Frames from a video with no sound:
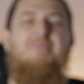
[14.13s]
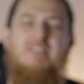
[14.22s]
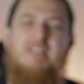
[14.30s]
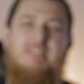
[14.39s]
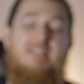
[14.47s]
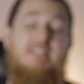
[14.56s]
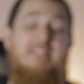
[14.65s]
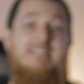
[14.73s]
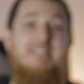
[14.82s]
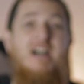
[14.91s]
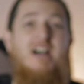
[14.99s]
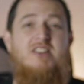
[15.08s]
that
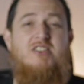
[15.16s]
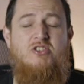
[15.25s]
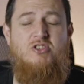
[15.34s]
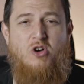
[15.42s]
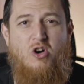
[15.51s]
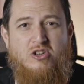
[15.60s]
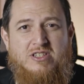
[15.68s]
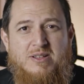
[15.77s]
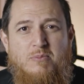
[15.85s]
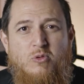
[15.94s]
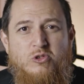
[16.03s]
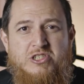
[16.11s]
these are not the
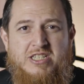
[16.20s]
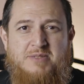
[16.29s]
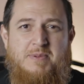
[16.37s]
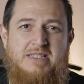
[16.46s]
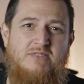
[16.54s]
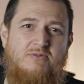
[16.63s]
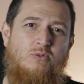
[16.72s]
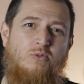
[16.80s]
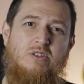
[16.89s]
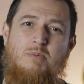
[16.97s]
most expensive oud.